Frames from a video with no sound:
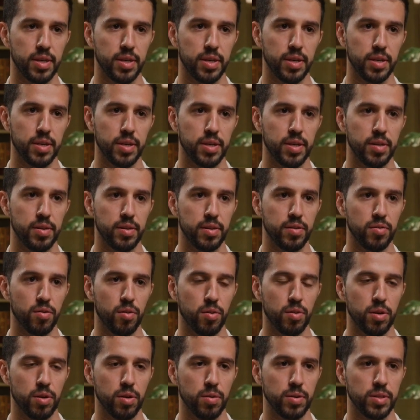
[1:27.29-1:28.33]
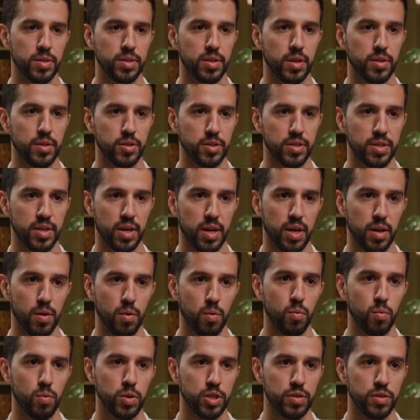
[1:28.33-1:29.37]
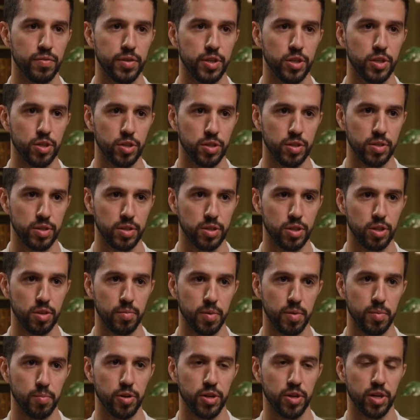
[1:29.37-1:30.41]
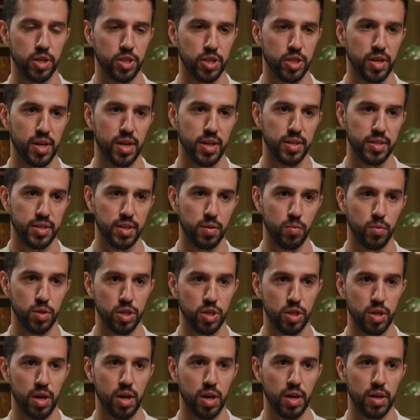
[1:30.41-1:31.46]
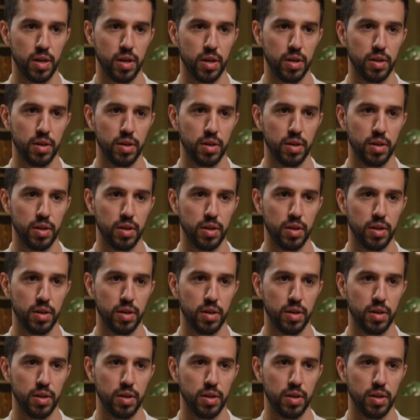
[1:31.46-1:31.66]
in eToro is to understand which features should be productionized and which not.